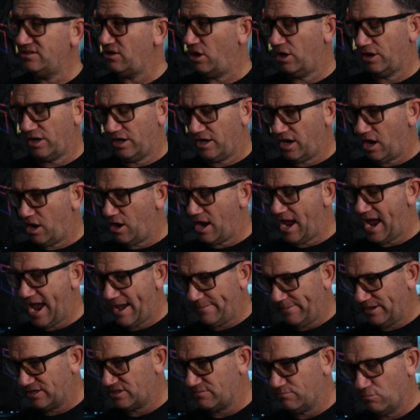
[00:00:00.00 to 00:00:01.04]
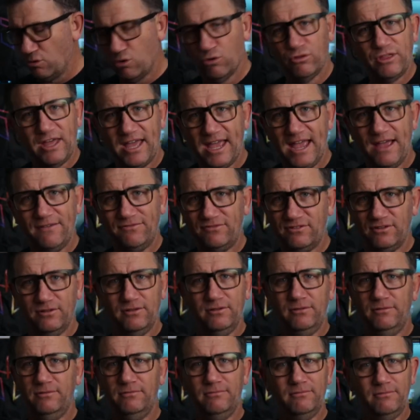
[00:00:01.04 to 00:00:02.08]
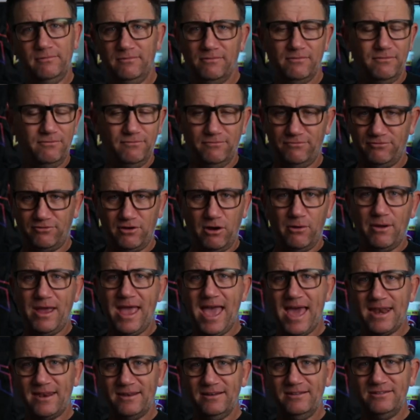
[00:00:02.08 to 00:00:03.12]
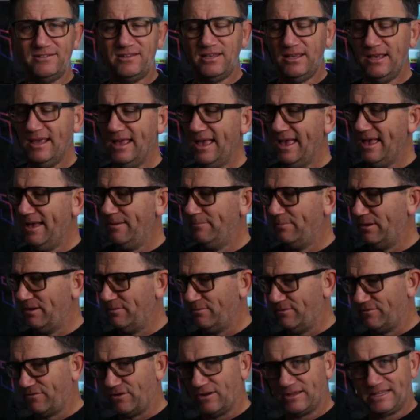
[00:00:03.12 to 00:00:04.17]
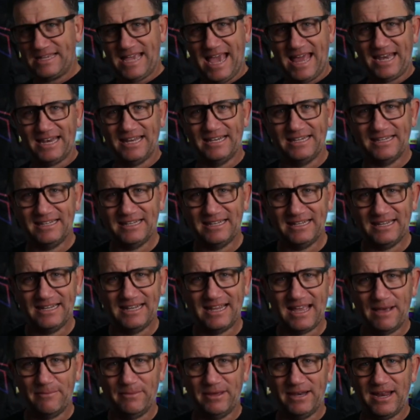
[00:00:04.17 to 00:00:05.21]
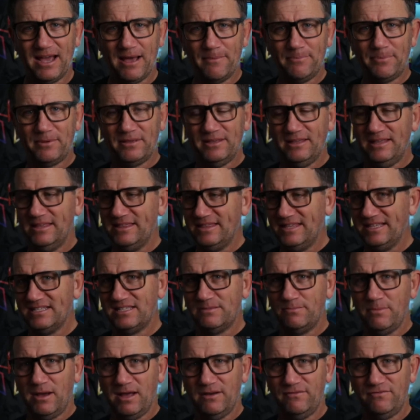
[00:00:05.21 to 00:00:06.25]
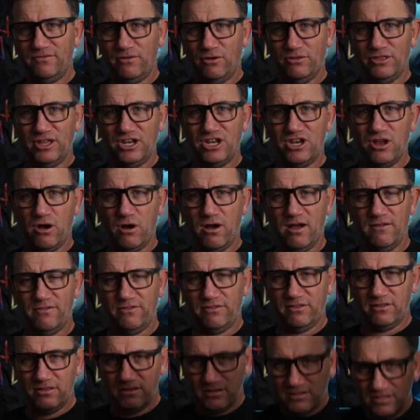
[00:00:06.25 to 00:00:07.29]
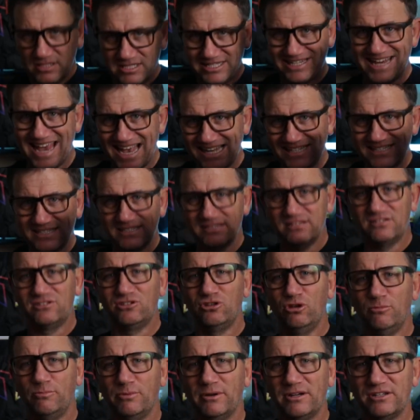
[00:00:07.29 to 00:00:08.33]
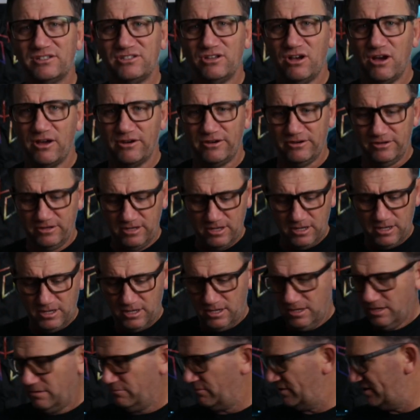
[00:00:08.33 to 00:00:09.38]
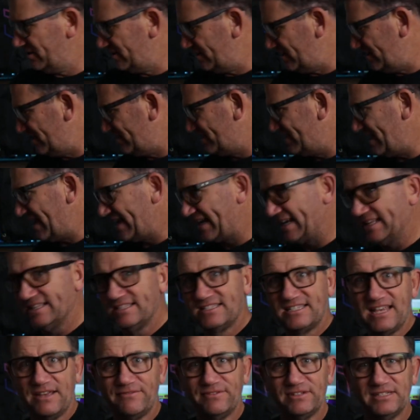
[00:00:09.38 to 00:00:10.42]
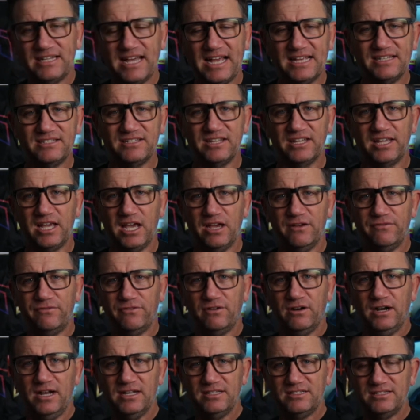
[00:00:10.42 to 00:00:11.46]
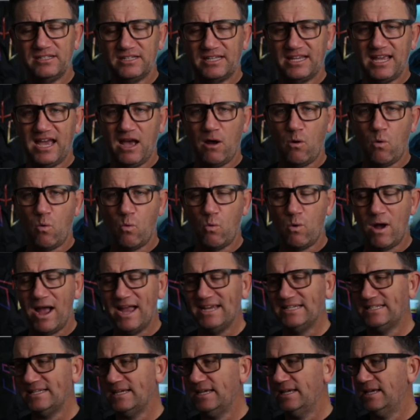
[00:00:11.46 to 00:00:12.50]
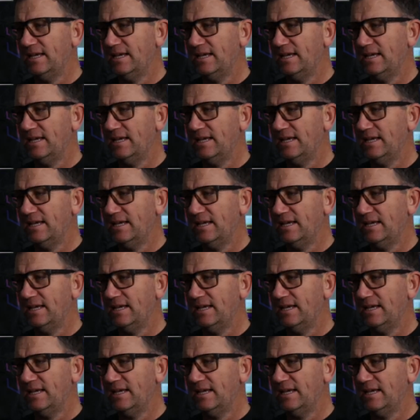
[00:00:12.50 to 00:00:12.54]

I don't know how much more they have to throw out at us, but we've got Canon coming up this month on the 9th. Yes, super excited. What is it, the 2nd, 7 days to go for us. Can't wait.